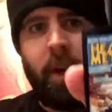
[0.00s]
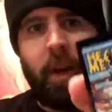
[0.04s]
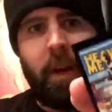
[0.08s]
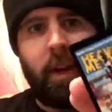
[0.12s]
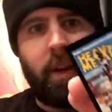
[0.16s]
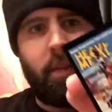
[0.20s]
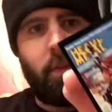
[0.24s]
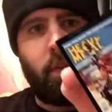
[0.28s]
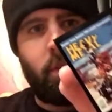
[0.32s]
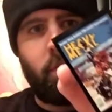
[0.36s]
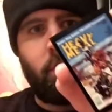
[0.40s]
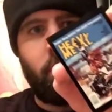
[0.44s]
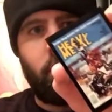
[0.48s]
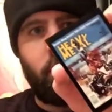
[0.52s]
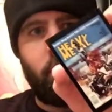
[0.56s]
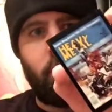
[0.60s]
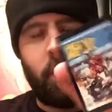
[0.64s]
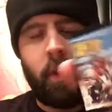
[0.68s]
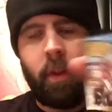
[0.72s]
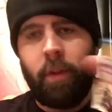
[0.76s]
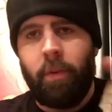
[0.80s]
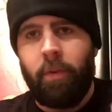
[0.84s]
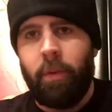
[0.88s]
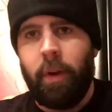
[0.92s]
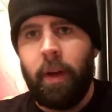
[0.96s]
I never
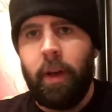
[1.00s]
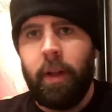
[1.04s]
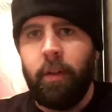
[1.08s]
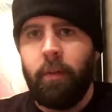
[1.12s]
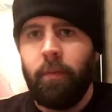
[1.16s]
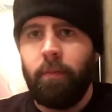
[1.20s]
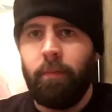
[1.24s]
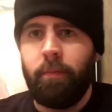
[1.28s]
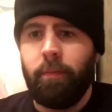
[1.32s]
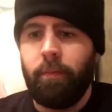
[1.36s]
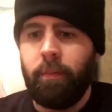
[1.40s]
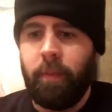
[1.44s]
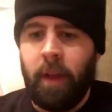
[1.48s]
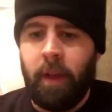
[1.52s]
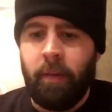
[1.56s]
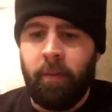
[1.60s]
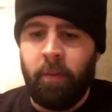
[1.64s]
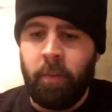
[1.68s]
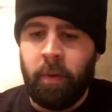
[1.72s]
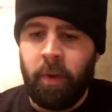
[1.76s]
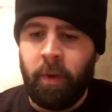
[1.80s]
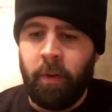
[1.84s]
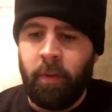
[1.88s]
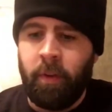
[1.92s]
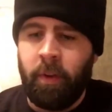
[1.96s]
really read heavy
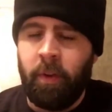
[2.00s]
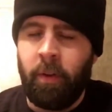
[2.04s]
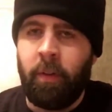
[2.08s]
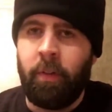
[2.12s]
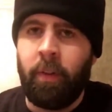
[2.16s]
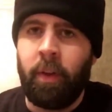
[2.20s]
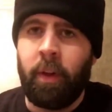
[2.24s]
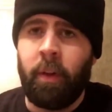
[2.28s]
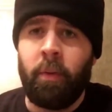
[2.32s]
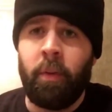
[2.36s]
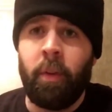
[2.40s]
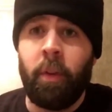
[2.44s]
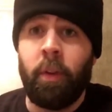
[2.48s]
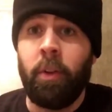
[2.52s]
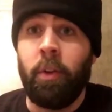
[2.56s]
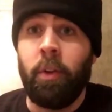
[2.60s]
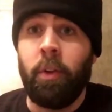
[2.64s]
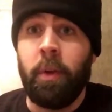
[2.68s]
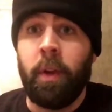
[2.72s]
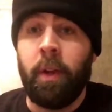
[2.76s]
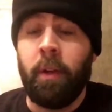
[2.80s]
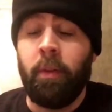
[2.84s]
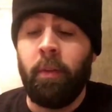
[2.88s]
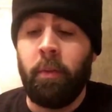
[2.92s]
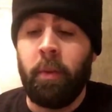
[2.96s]
metal. The only thing I really know
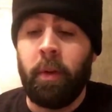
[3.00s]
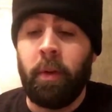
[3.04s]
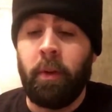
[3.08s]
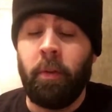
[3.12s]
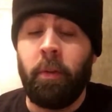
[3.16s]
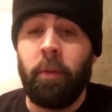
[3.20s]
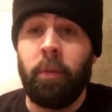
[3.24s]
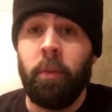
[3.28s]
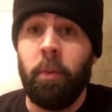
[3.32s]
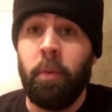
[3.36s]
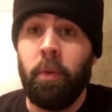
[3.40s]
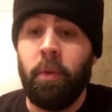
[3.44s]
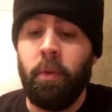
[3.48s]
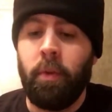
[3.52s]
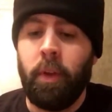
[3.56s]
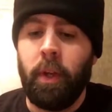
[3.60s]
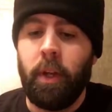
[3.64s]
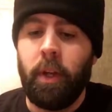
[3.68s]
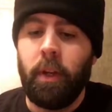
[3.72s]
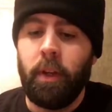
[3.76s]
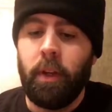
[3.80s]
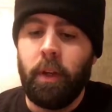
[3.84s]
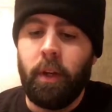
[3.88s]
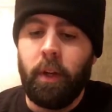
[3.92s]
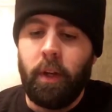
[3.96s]
about heavy metal is the
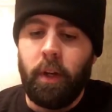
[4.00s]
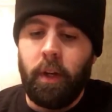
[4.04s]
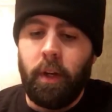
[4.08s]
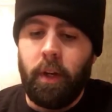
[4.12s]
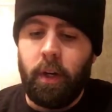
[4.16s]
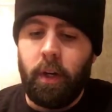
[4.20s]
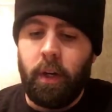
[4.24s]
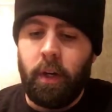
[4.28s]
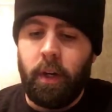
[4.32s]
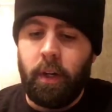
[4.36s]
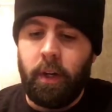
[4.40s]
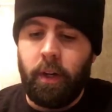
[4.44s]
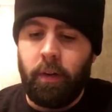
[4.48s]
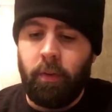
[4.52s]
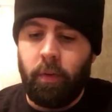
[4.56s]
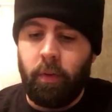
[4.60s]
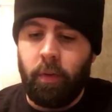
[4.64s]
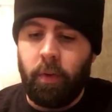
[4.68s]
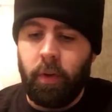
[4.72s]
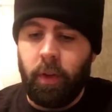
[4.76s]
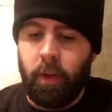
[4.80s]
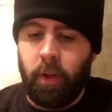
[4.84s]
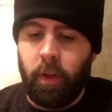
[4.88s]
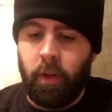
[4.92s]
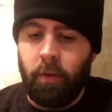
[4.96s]
movie. I never
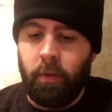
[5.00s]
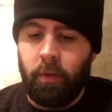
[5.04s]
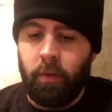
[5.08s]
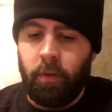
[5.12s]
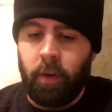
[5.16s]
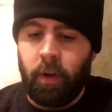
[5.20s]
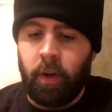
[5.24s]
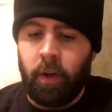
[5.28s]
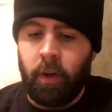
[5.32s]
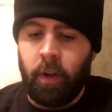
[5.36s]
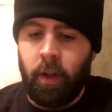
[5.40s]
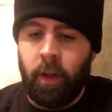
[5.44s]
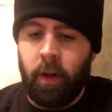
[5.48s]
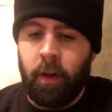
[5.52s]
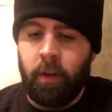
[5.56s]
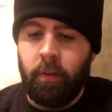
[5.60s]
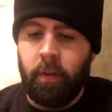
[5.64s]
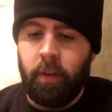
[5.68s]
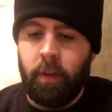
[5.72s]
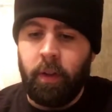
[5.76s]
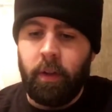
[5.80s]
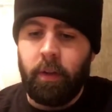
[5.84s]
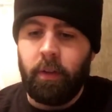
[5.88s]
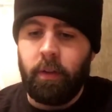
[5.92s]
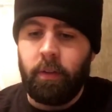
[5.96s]
really read a lot of
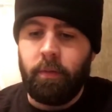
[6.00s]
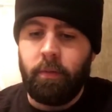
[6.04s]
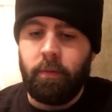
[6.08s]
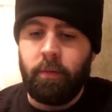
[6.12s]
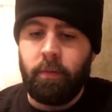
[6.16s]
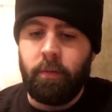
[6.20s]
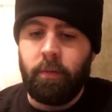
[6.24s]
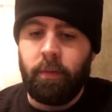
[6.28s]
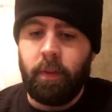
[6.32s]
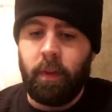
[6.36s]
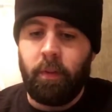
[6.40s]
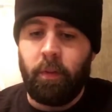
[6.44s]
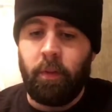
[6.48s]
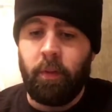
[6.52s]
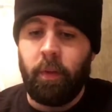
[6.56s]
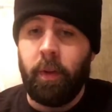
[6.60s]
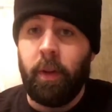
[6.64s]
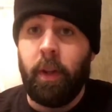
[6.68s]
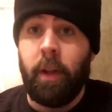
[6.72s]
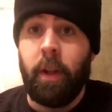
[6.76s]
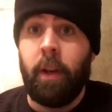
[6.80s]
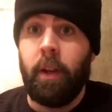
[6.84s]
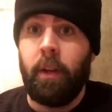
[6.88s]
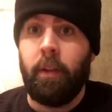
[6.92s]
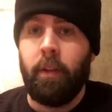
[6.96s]
the, never read
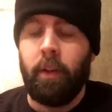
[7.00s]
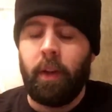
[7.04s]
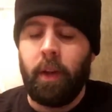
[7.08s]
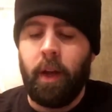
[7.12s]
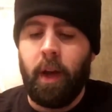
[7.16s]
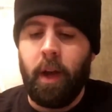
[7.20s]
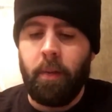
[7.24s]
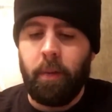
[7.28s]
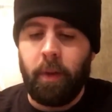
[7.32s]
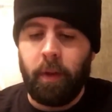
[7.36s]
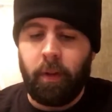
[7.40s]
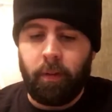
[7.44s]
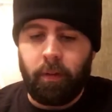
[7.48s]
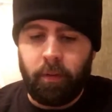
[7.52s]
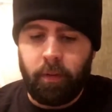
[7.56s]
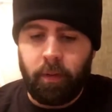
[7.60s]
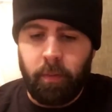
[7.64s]
any of the comics.